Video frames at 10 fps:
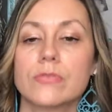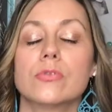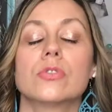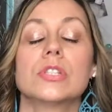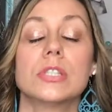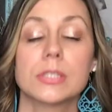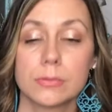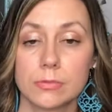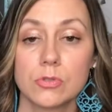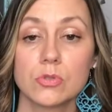for
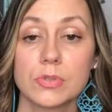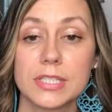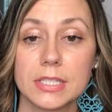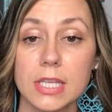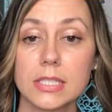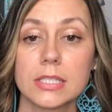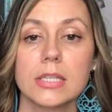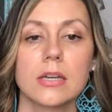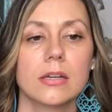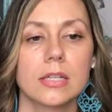students with dyslexia